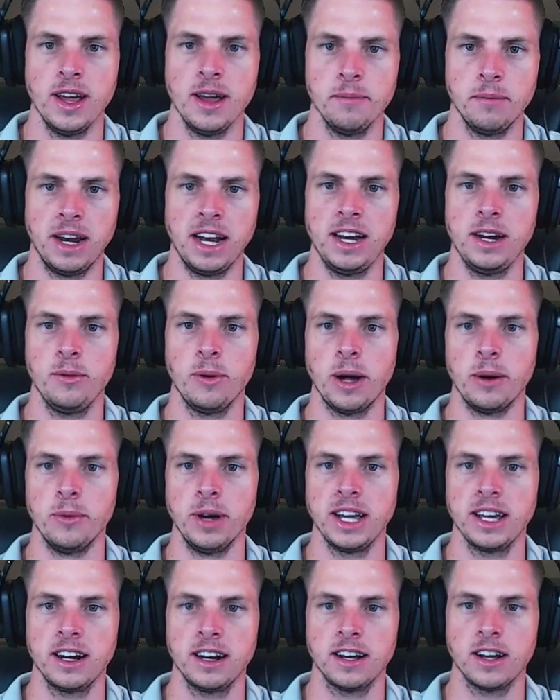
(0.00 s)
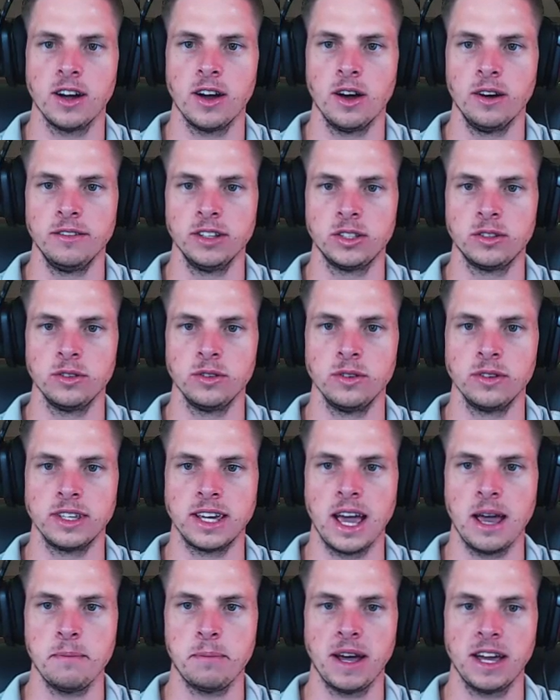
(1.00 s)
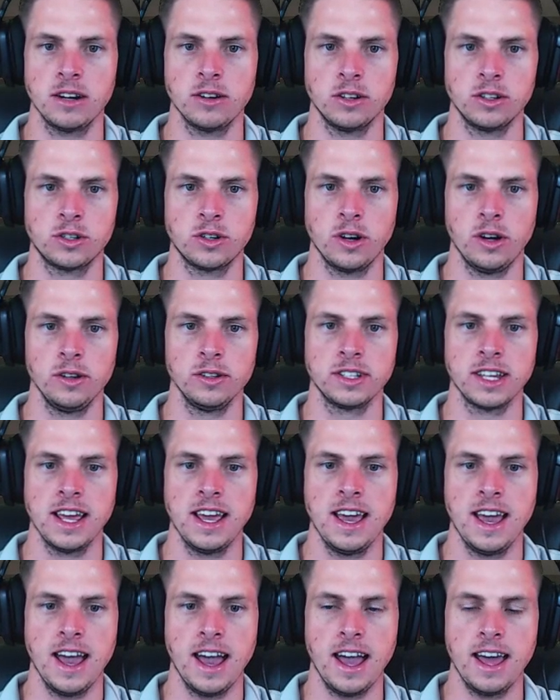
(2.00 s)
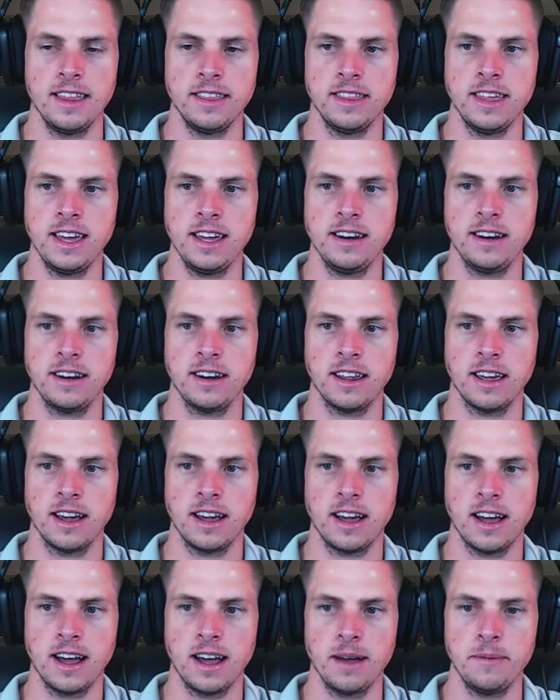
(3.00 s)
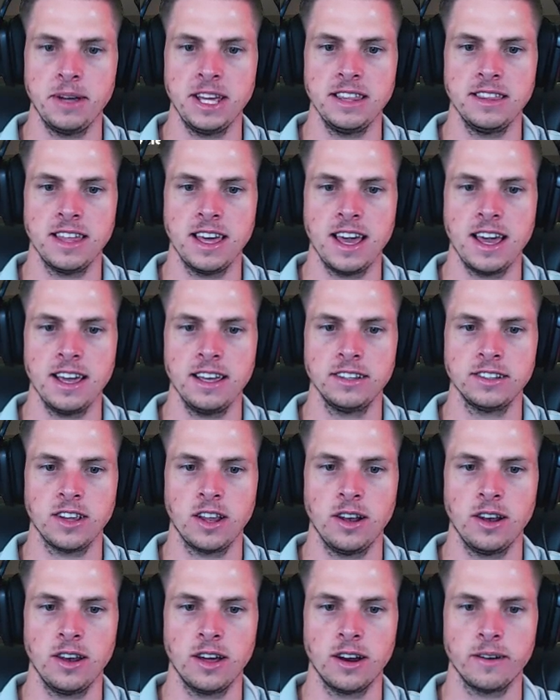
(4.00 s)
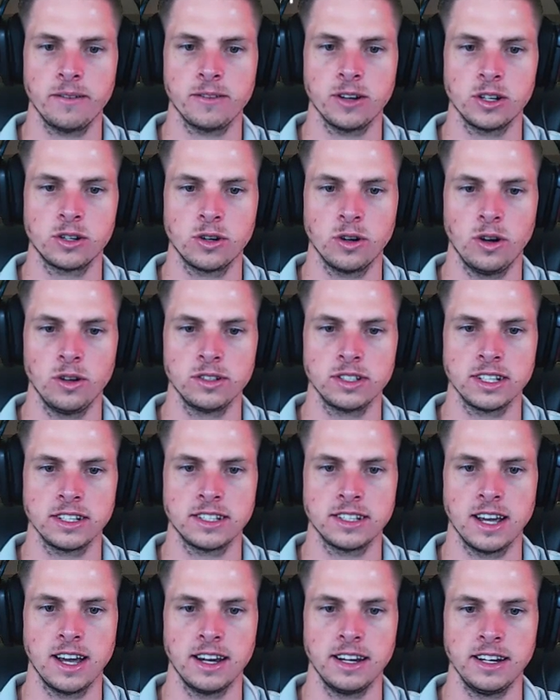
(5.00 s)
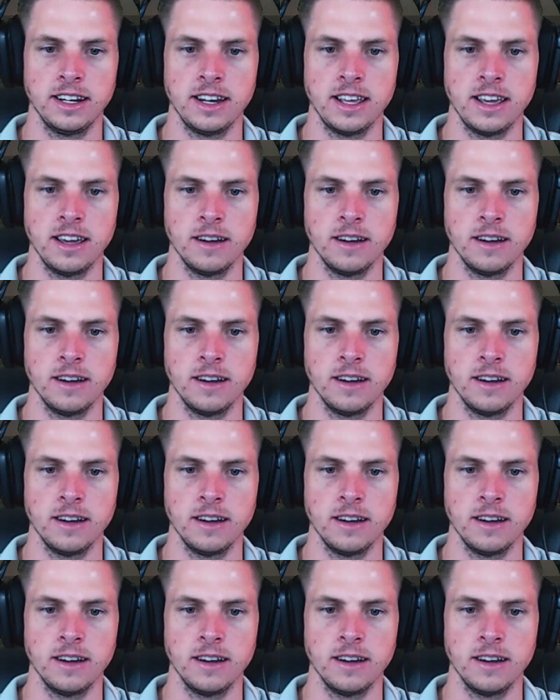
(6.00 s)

But anyway, we're going to go over to gamepad controls, and then, I mean, there is a lot of controls assigned in here